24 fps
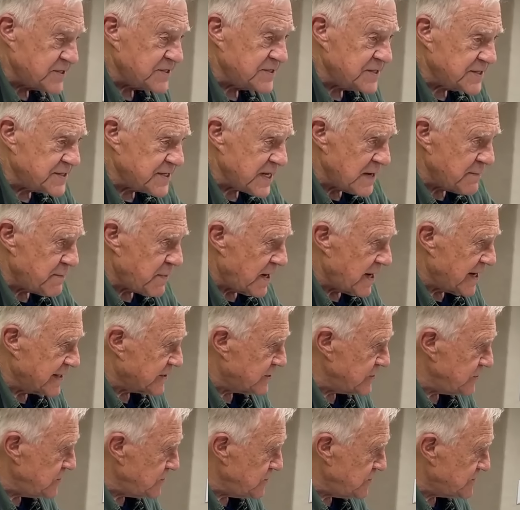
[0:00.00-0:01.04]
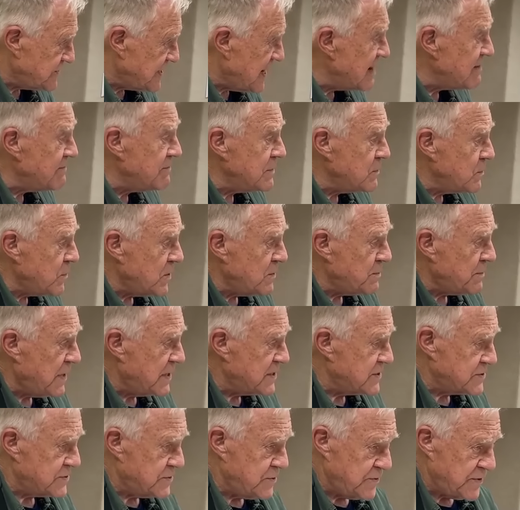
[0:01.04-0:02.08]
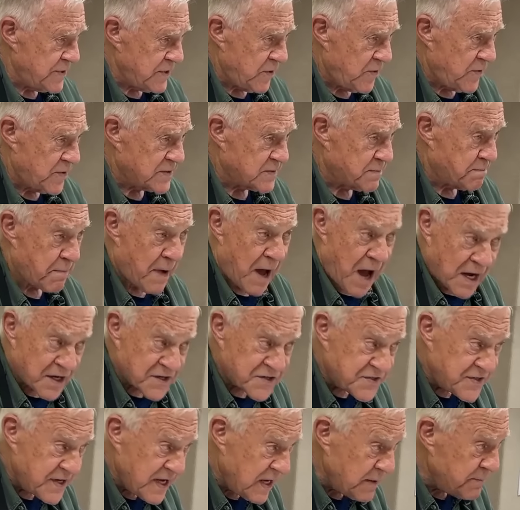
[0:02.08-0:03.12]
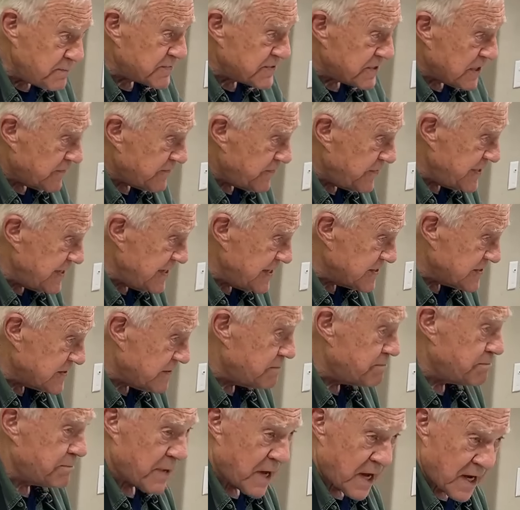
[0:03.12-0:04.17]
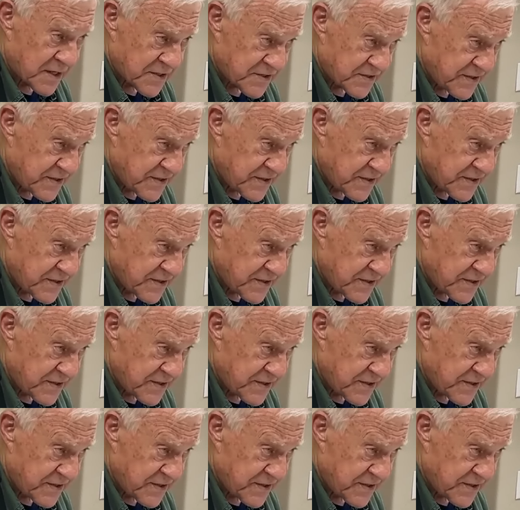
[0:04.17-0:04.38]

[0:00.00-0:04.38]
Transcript: is the tape I like to use everywhere in my studio. It's box tape, self-adhesive box